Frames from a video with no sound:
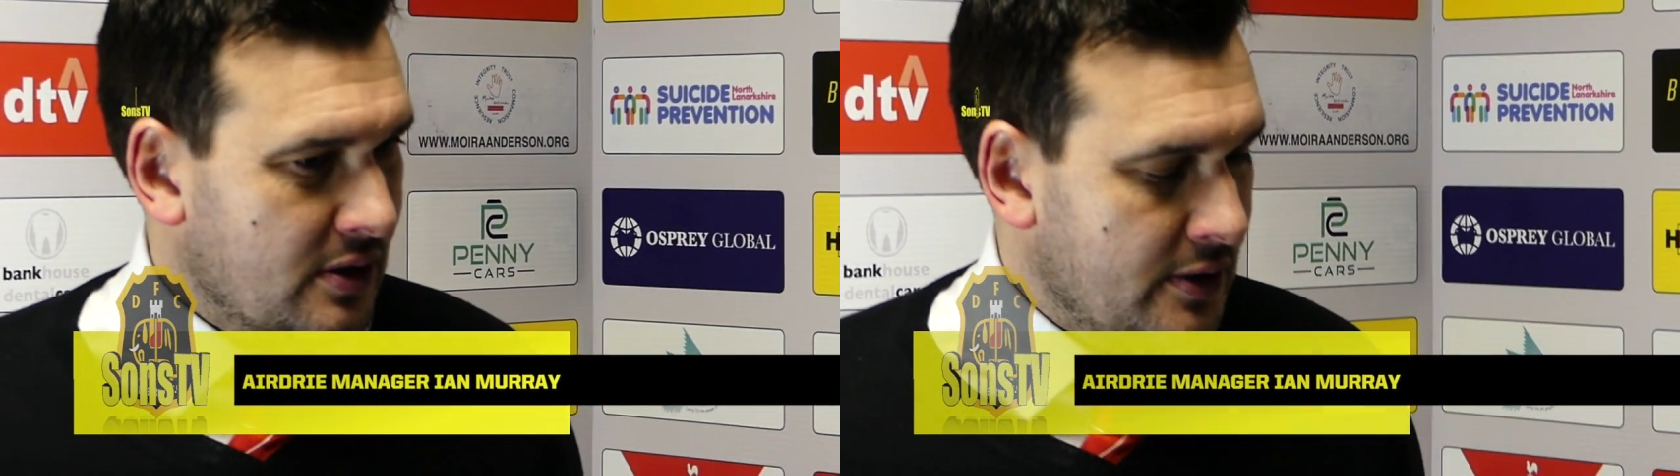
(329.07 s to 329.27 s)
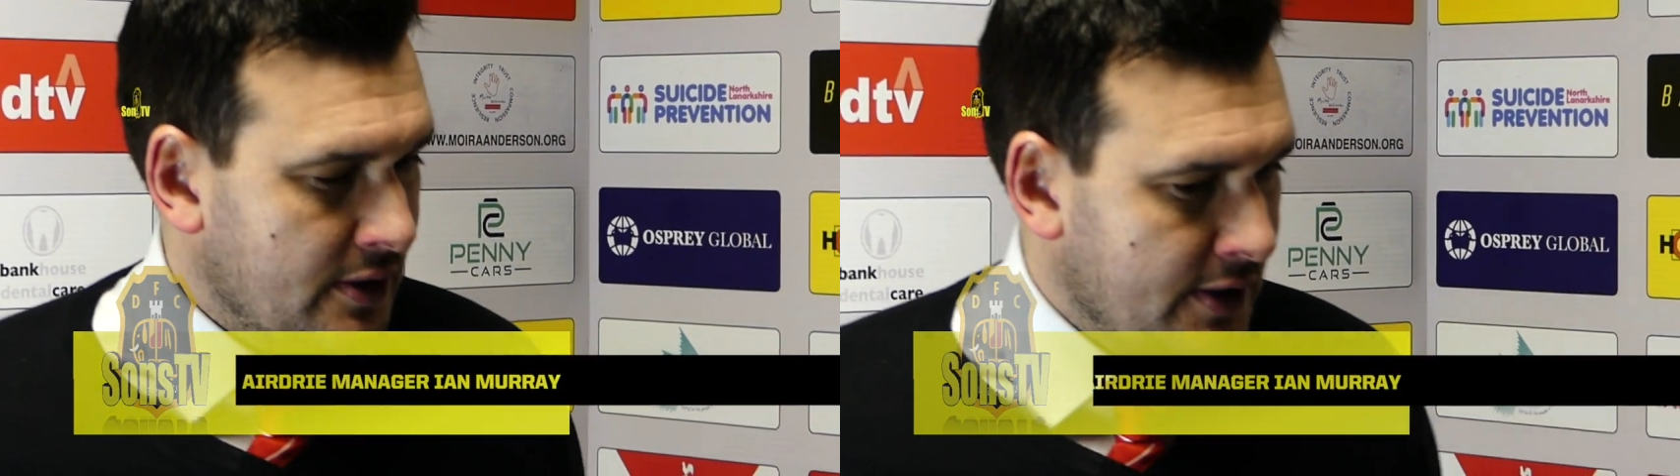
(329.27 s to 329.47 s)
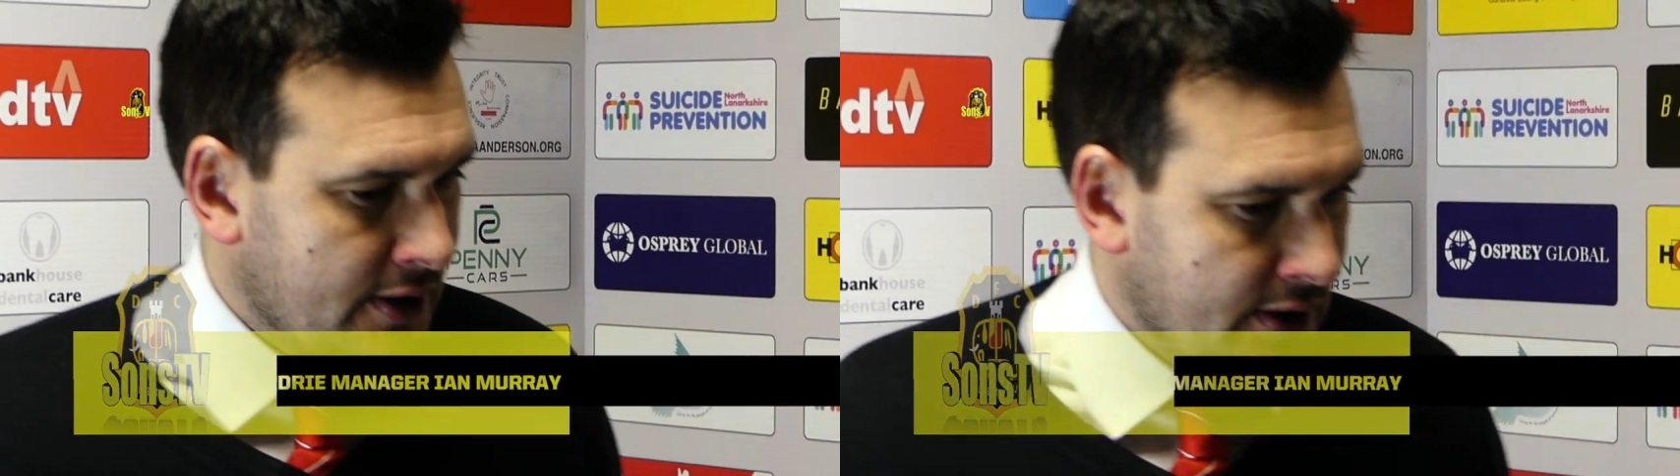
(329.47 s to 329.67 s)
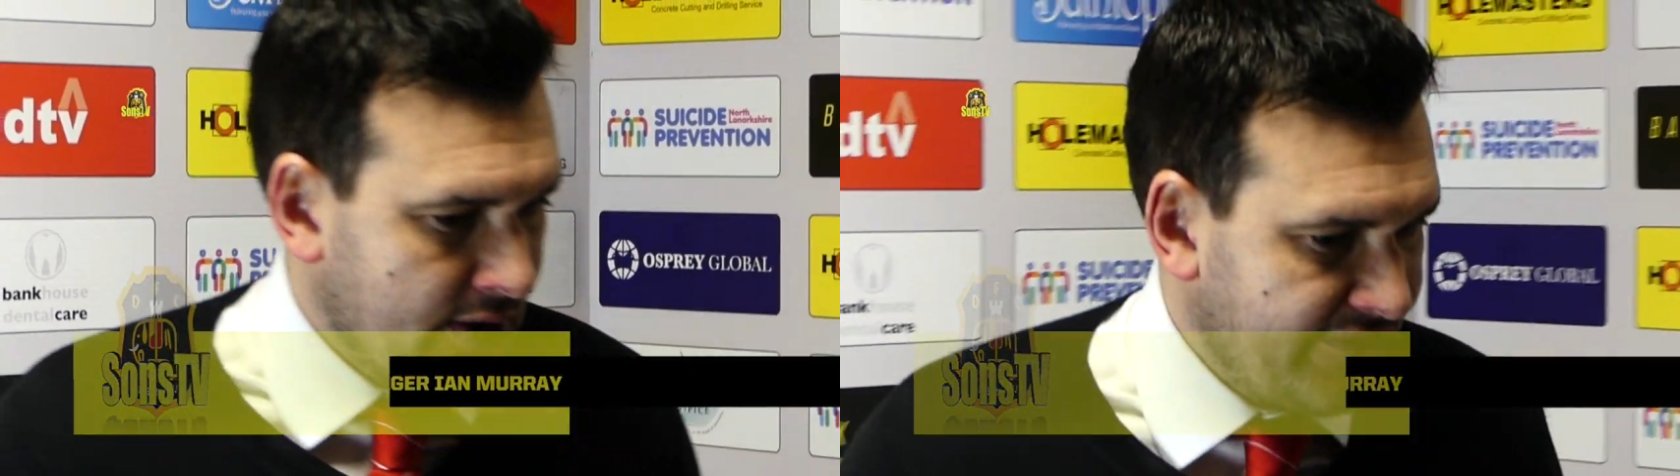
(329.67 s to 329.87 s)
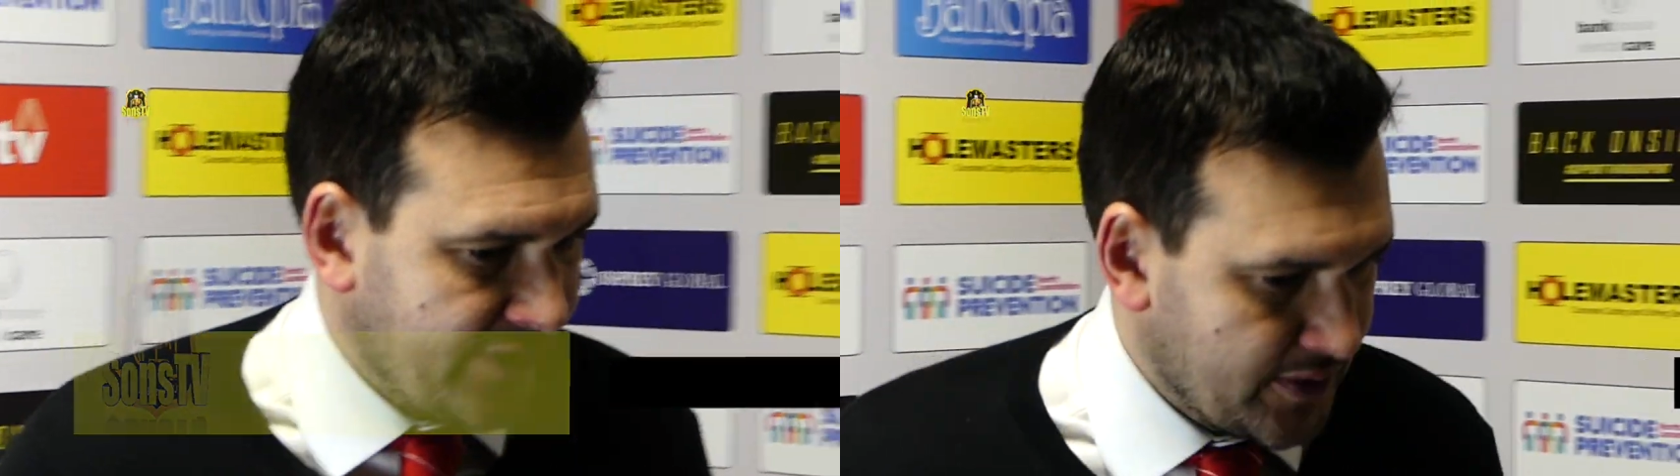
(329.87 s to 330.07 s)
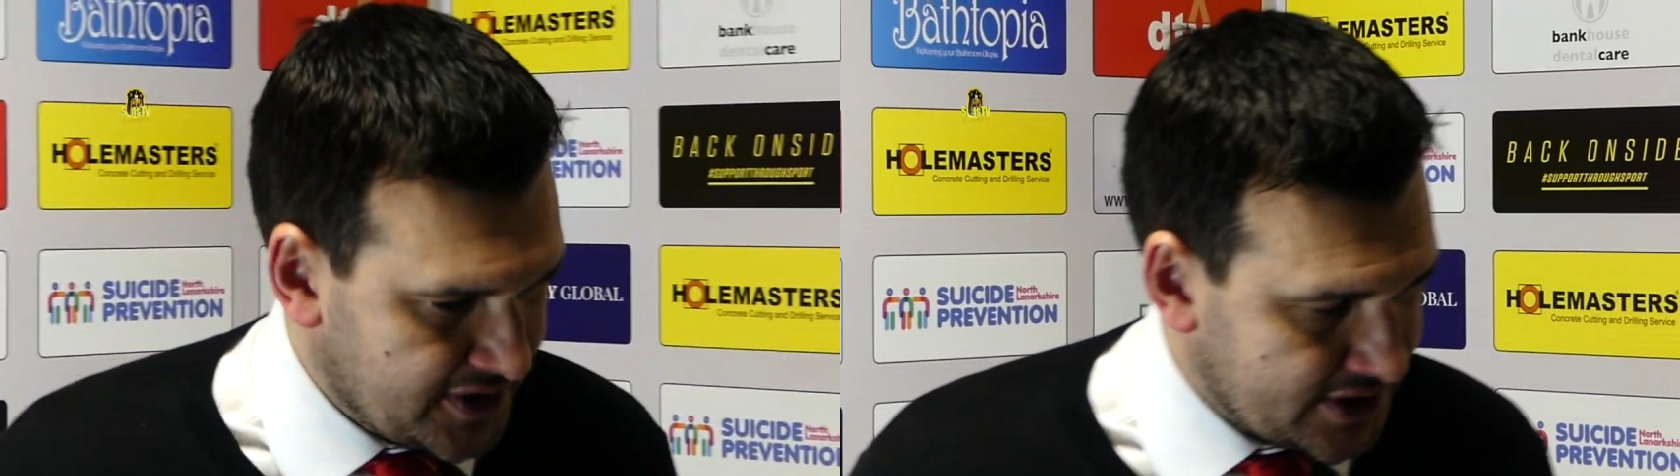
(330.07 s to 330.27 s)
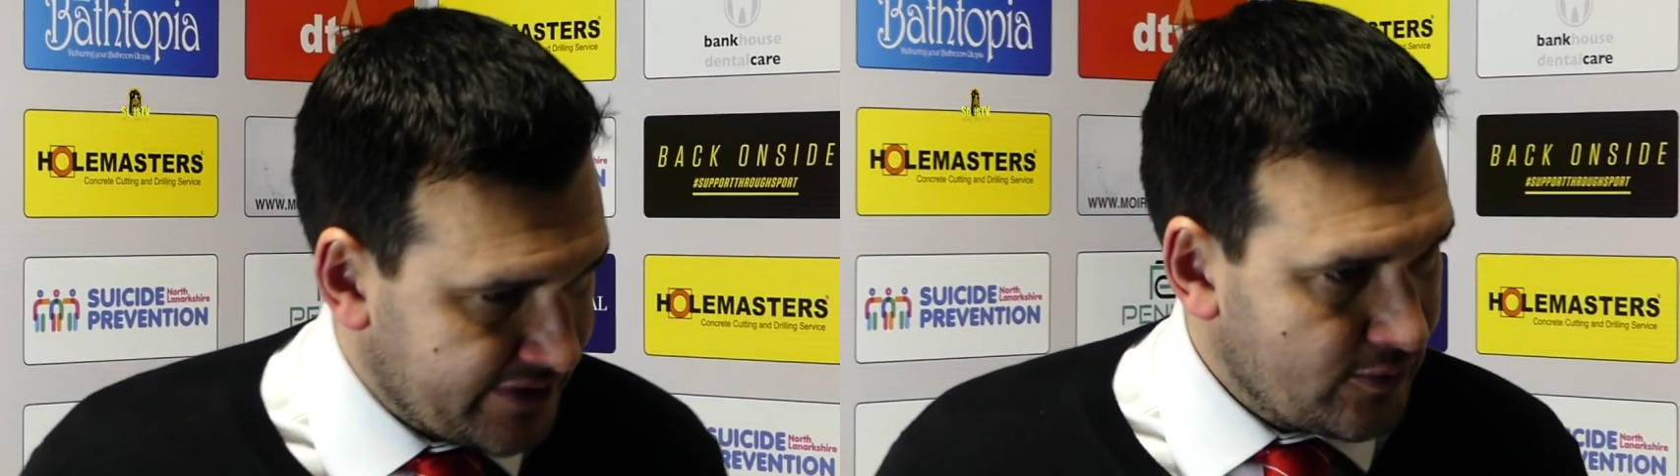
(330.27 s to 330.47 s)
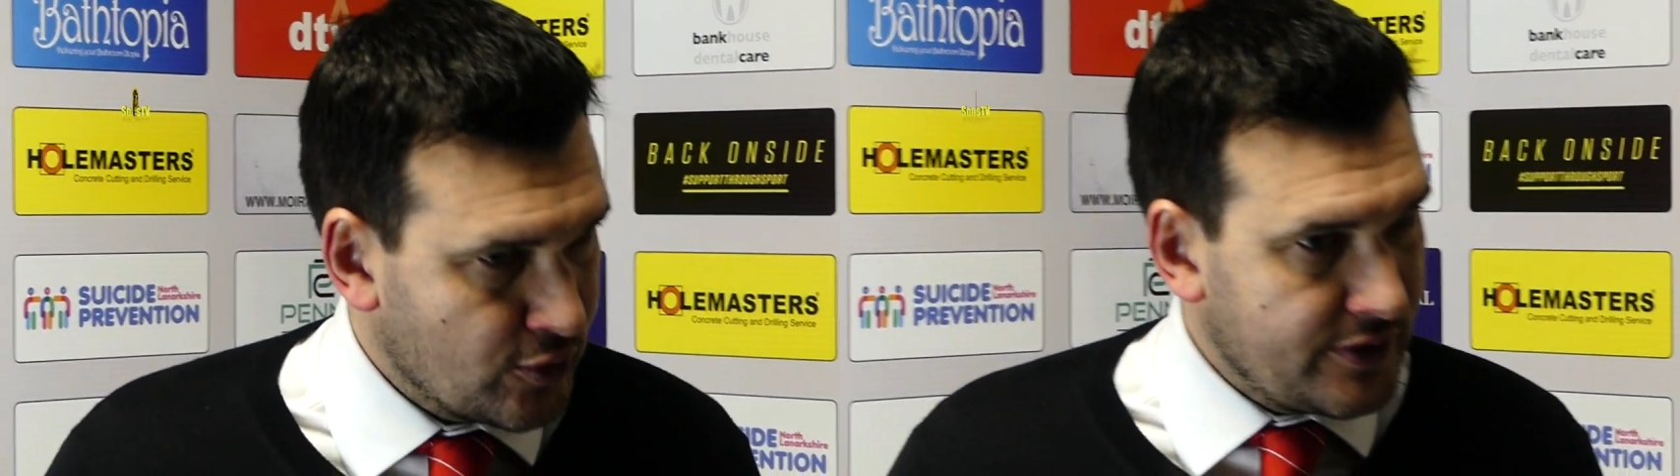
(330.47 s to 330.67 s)
I felt we
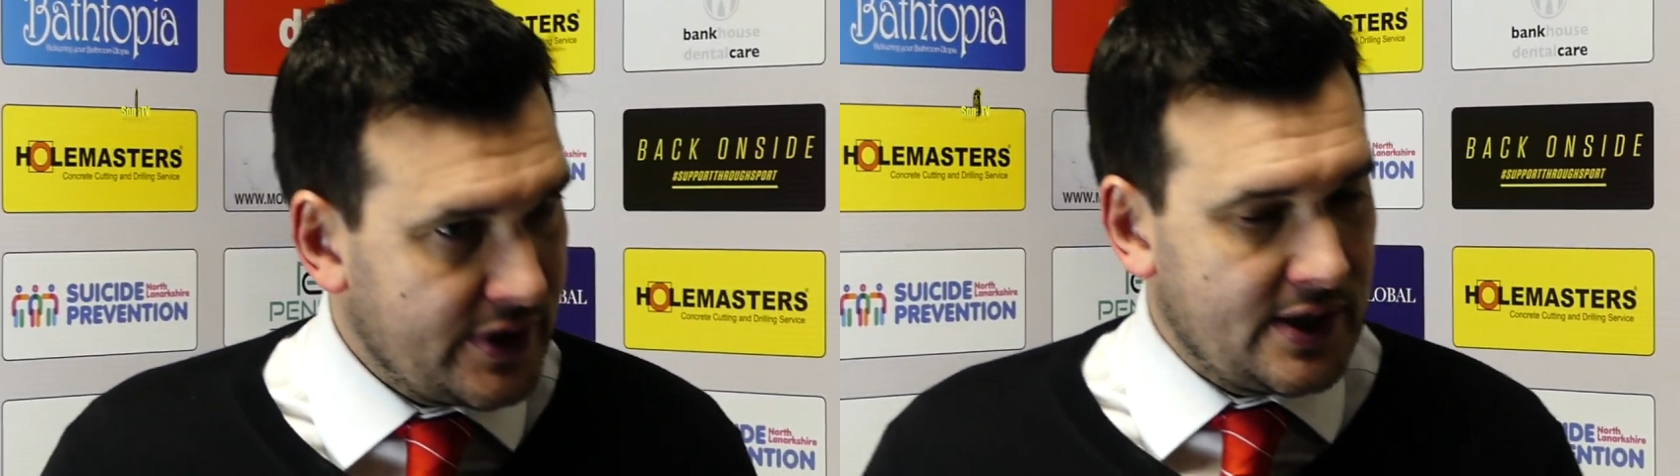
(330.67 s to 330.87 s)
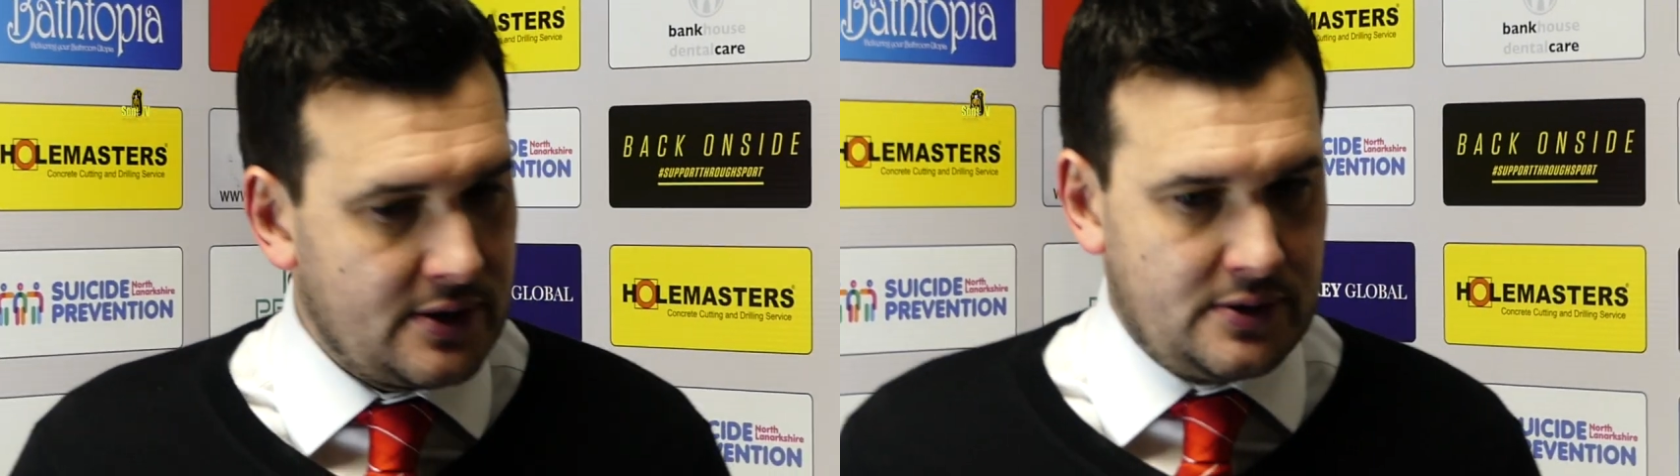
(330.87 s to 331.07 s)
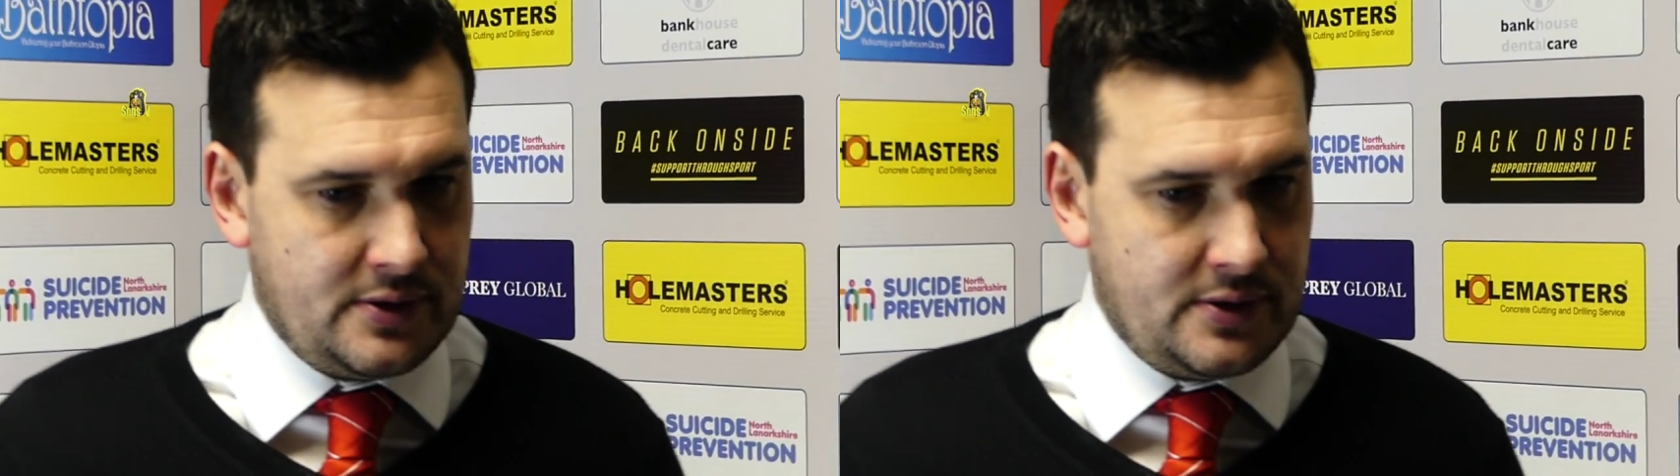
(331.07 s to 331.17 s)
deserved more than that.